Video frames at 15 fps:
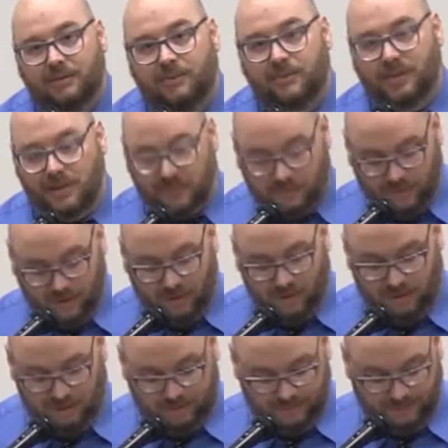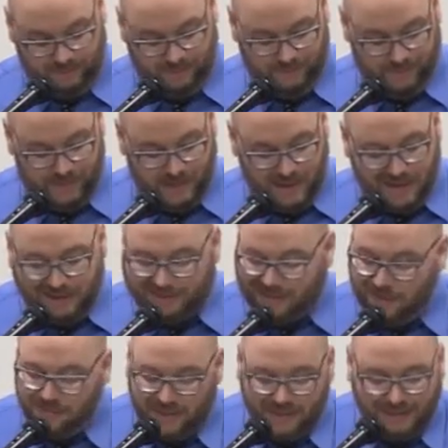when they fall.
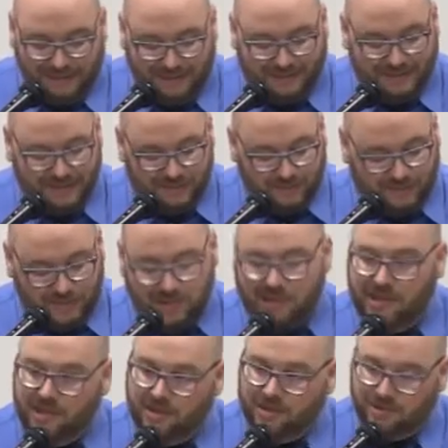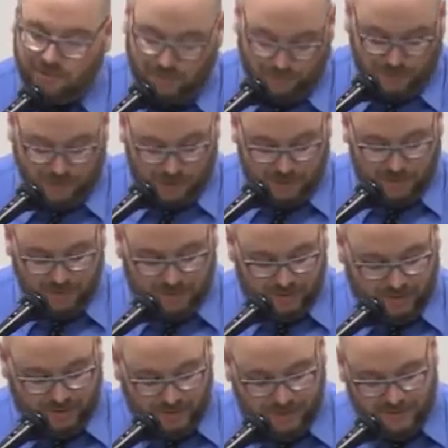Some things live for years below the
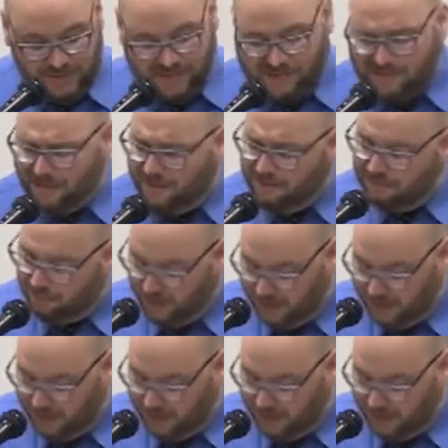surface. Some